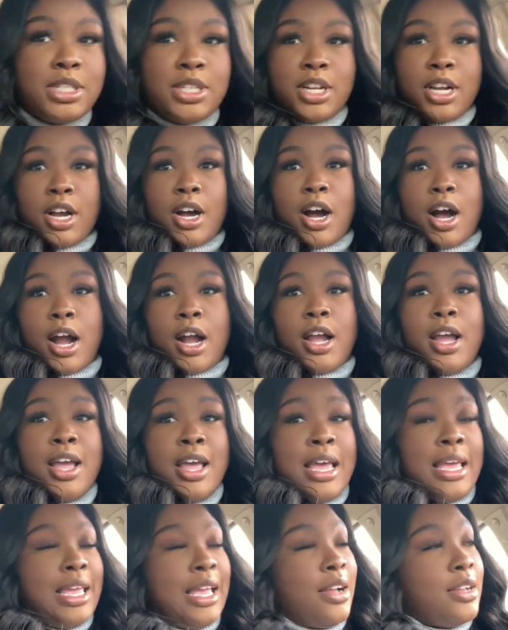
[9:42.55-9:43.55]
in the car.
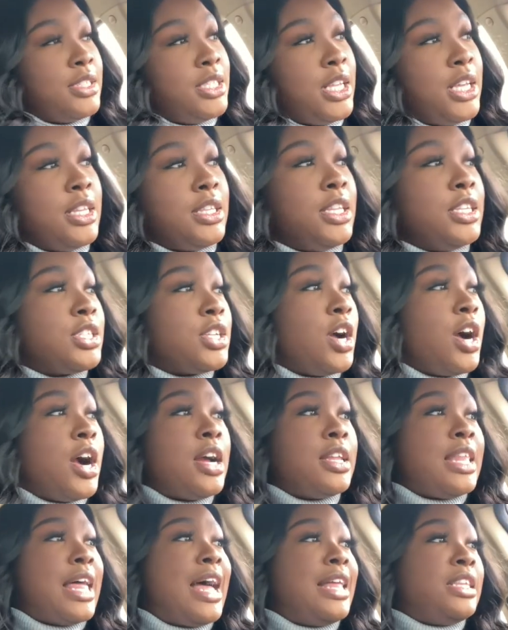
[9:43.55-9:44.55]
Y'all gonna see this car
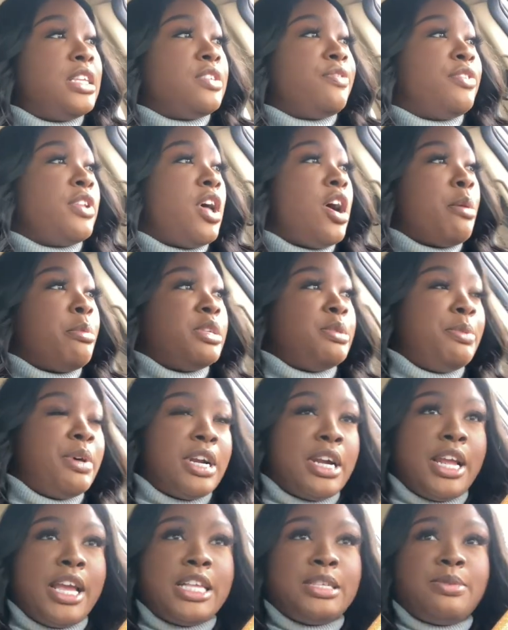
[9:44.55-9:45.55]
a lot this vlog was, but
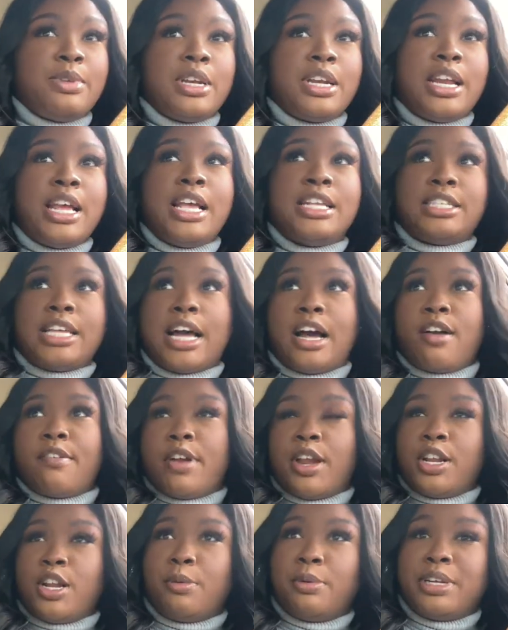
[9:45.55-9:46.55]
it is what it is. Y'all
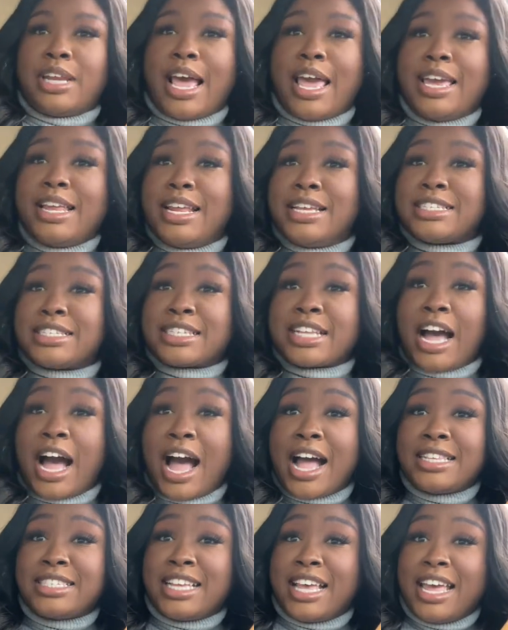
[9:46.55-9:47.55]
already know what day it is. It's
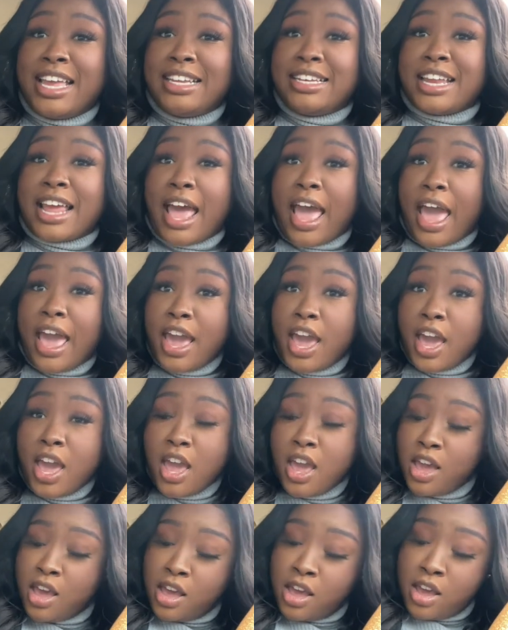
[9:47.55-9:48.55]
content day.
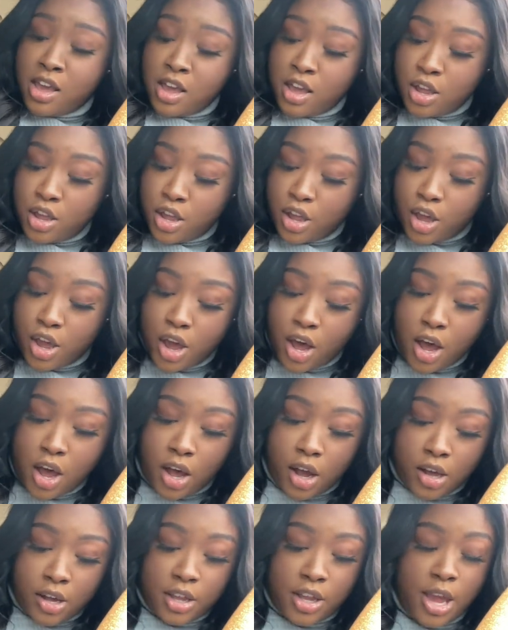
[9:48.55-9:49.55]

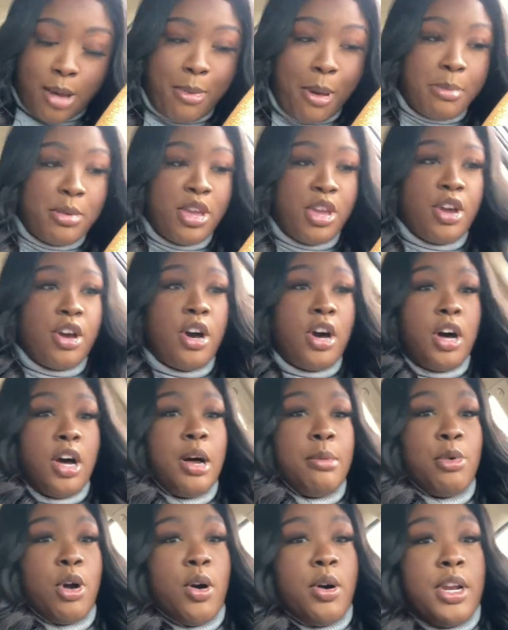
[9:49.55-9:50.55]
Yeah, baby, yeah.
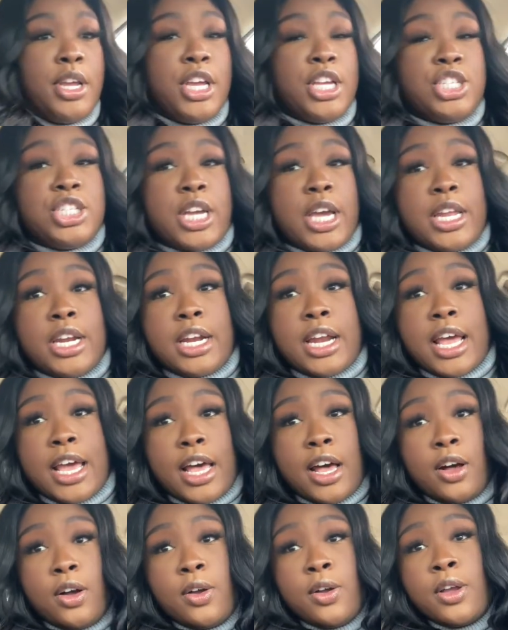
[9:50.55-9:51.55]
I'm going to get Jada
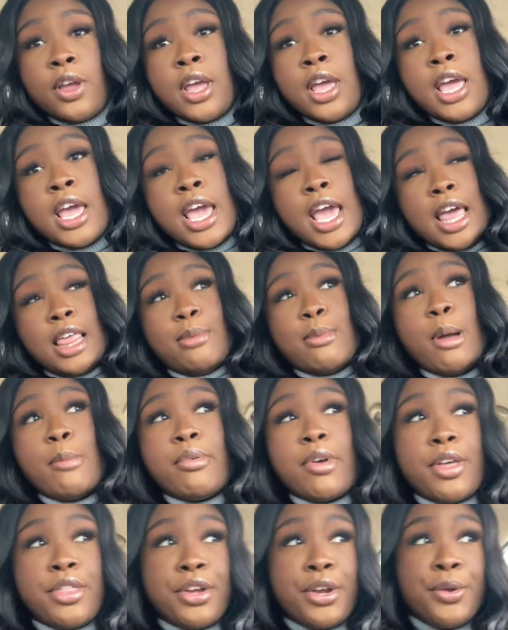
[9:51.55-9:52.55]
now, and then my
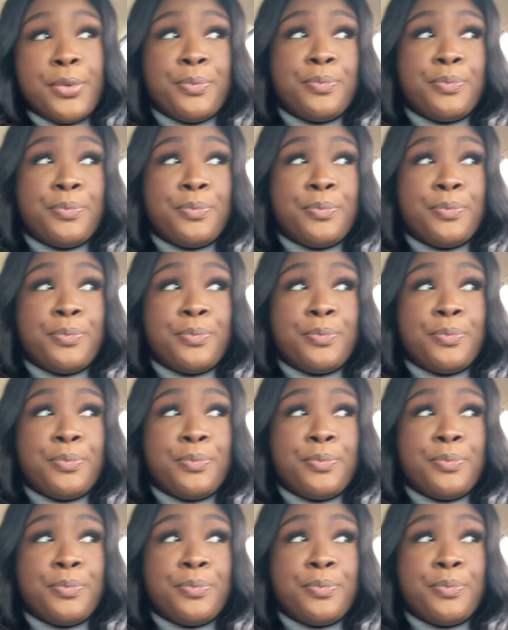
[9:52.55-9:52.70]
brother.